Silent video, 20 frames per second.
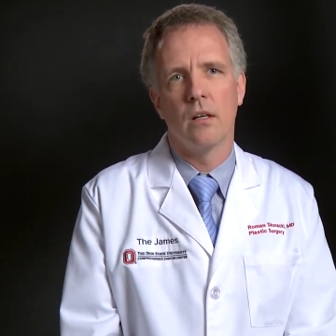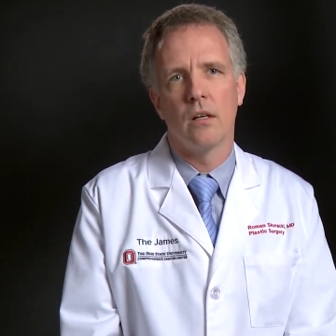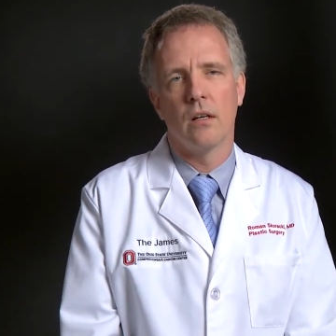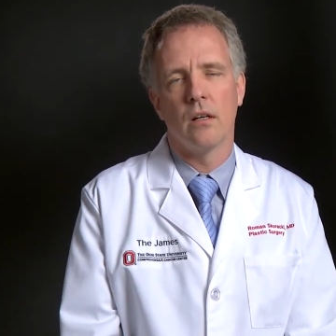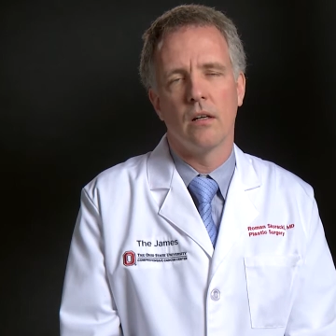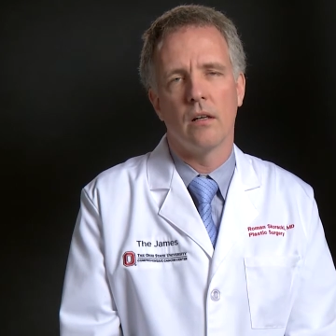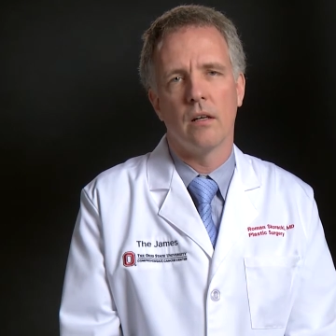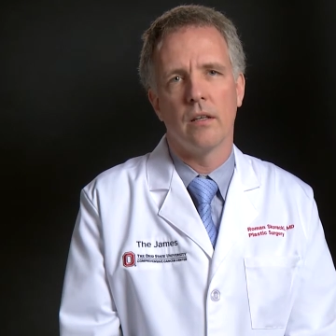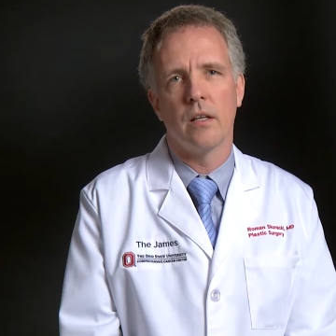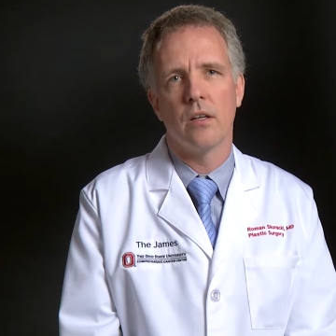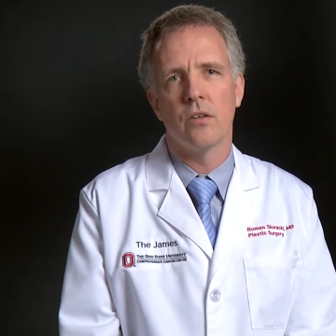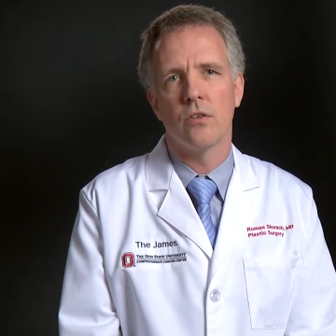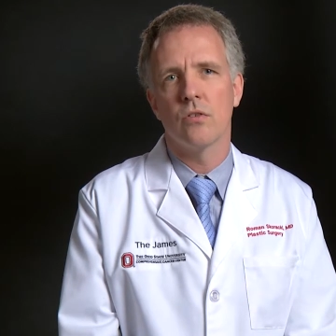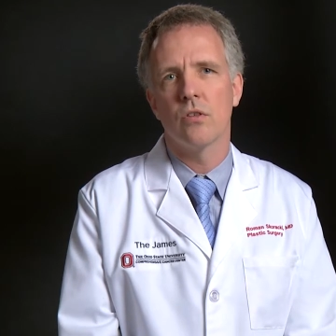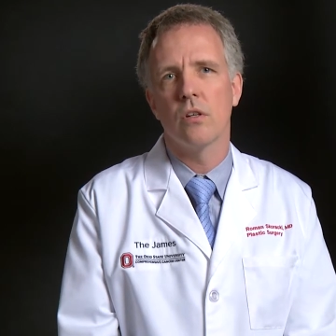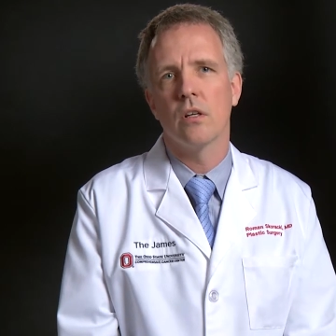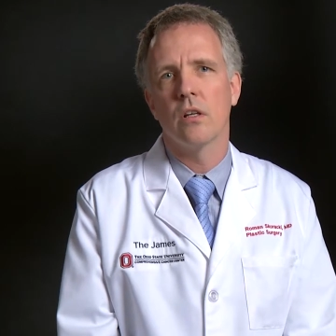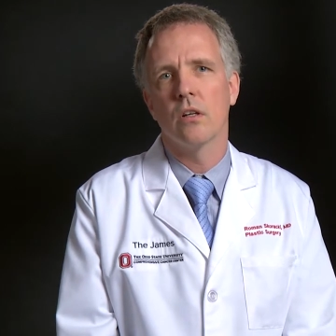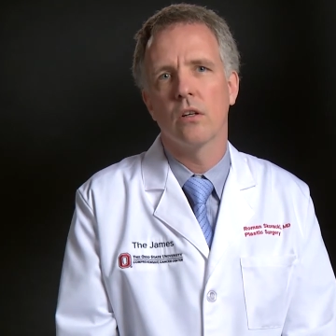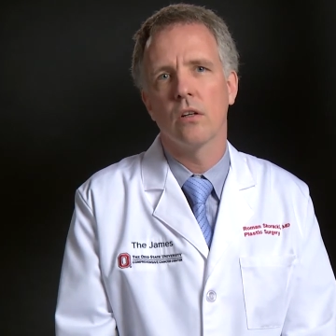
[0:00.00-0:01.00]
and that
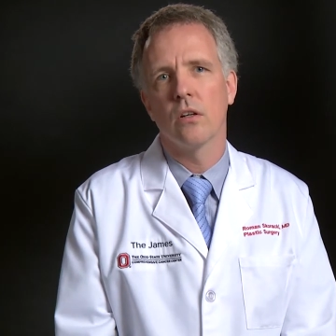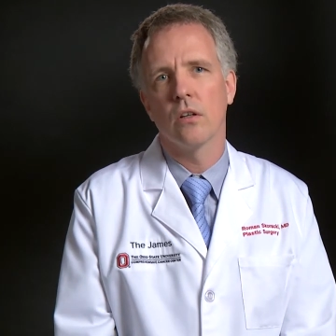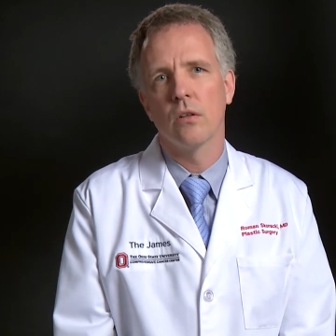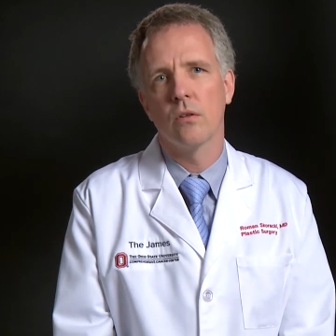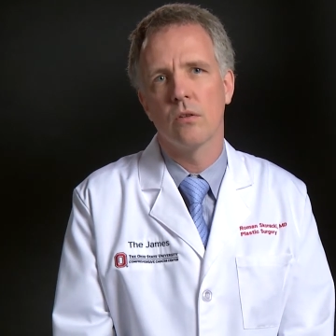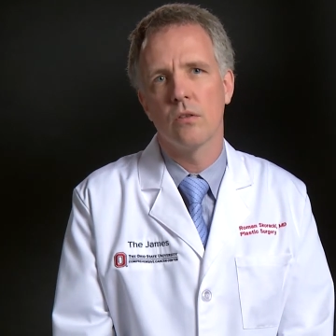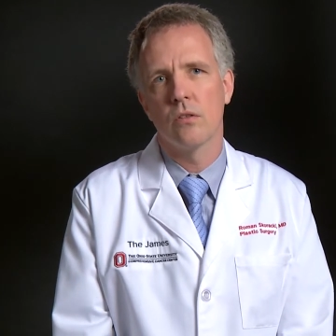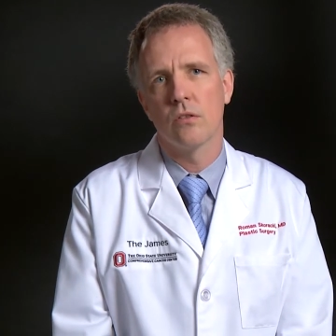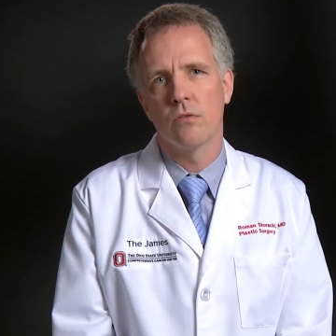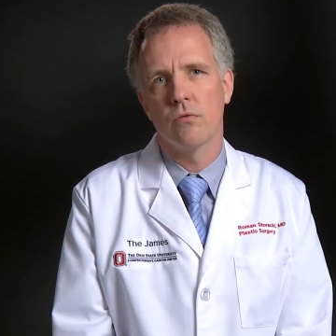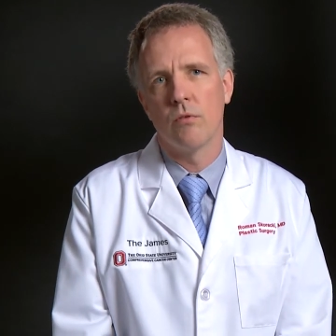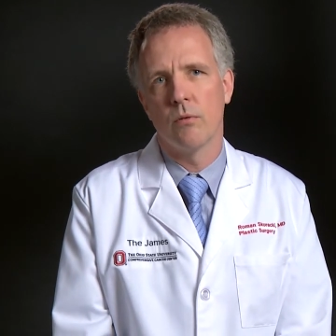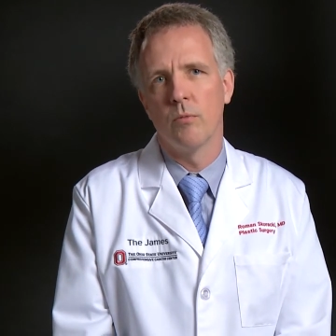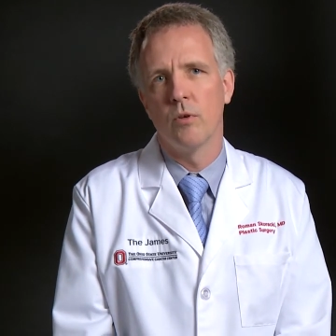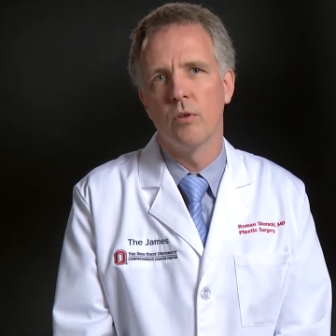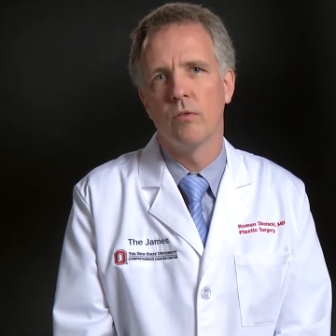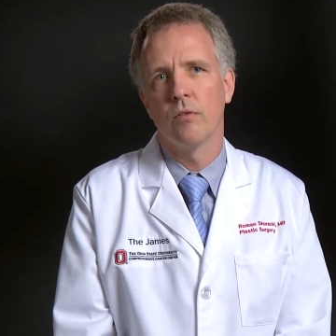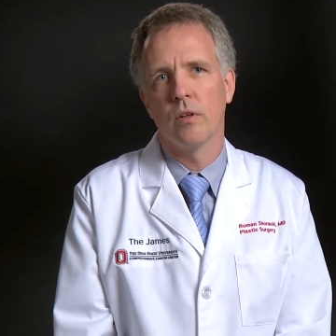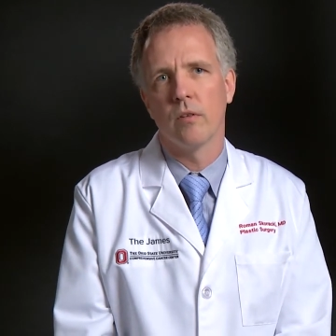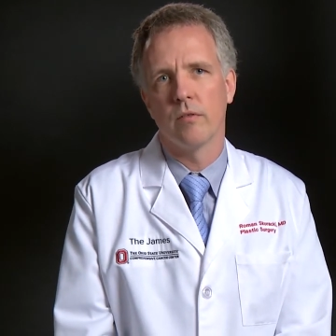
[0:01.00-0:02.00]
usually includes
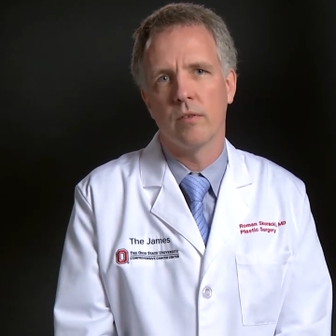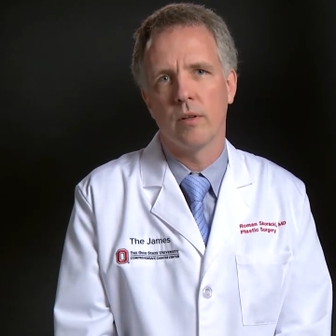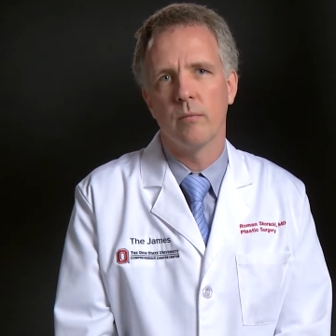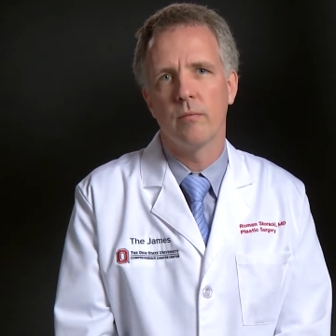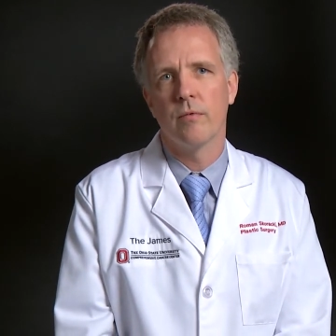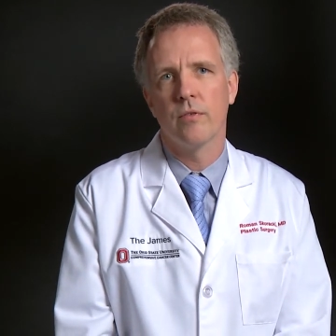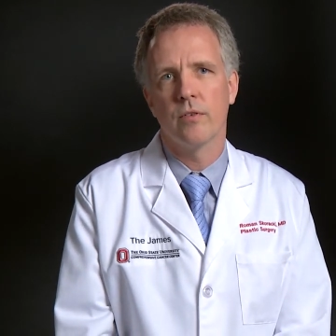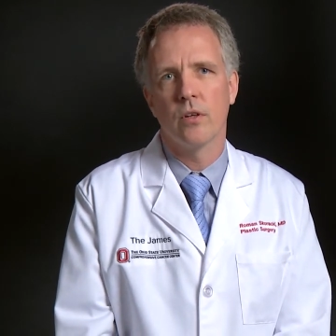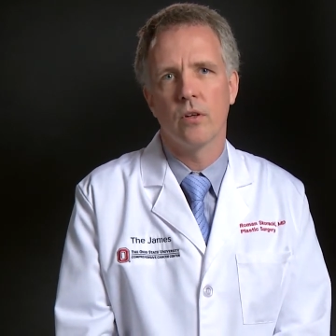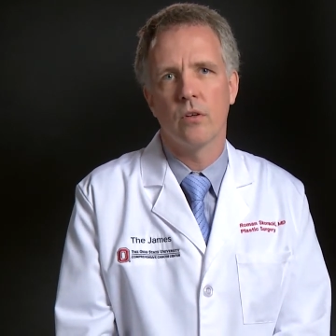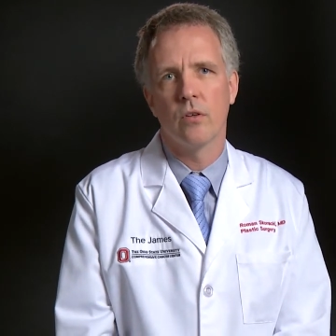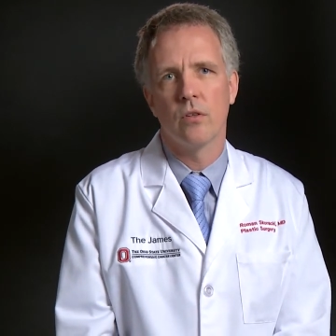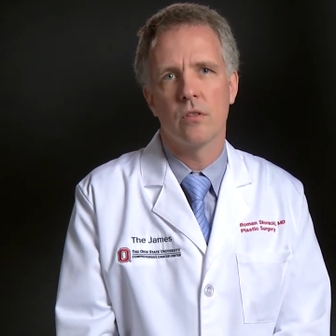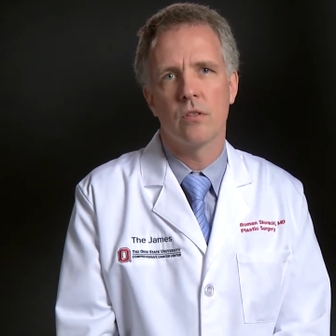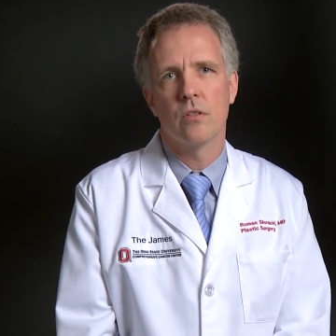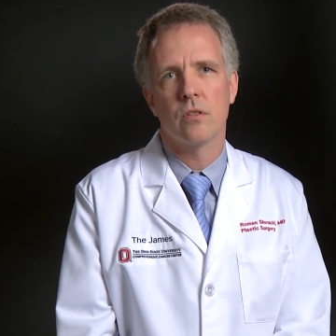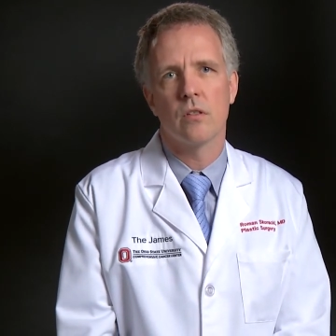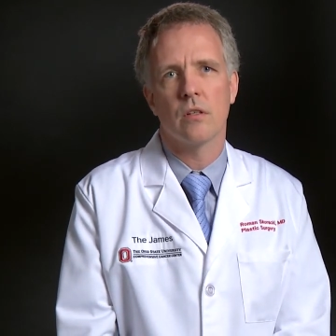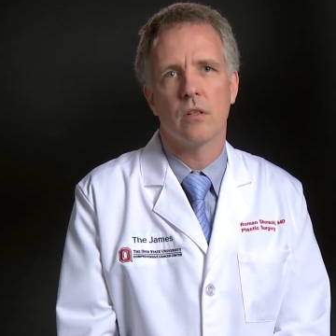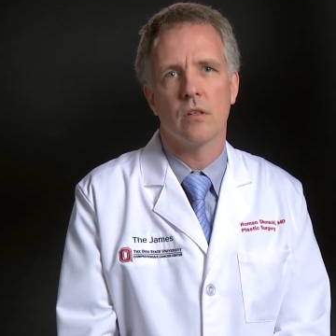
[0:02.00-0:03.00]
removal of lymph
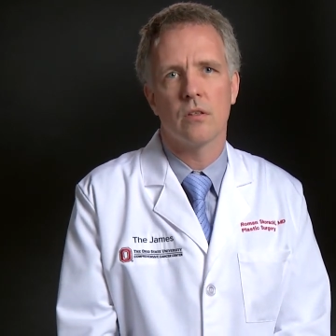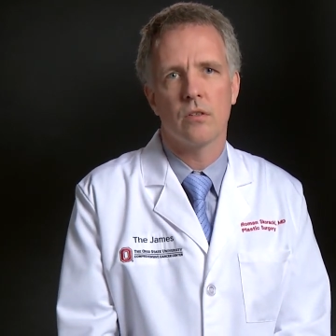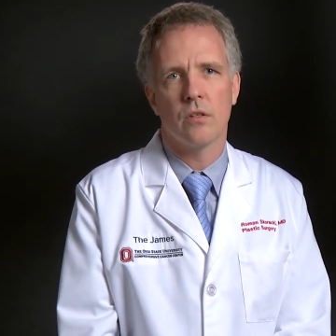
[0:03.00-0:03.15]
nodes